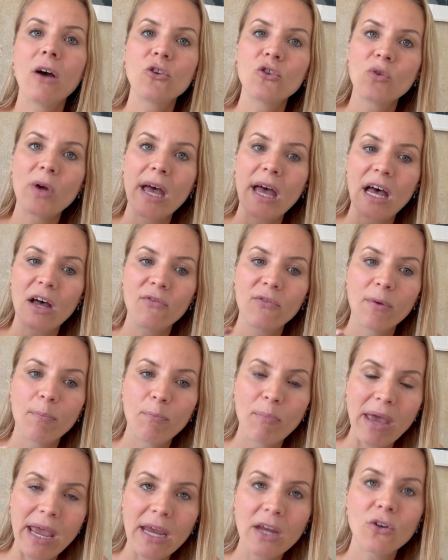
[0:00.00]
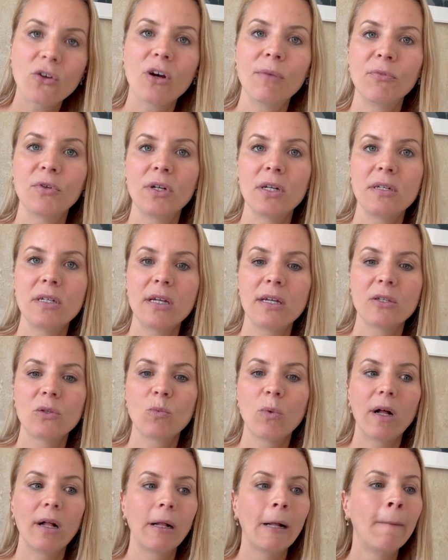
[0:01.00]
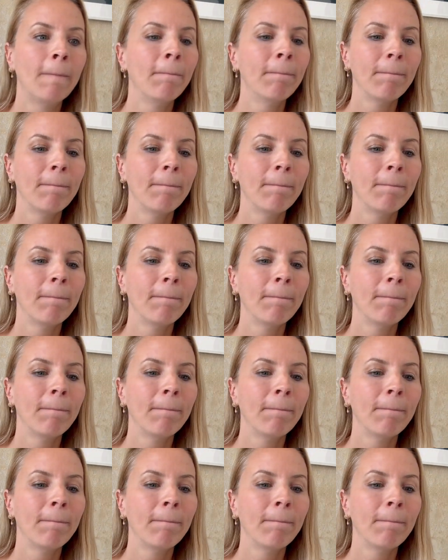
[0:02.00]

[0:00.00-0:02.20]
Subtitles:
to have a paid community as well,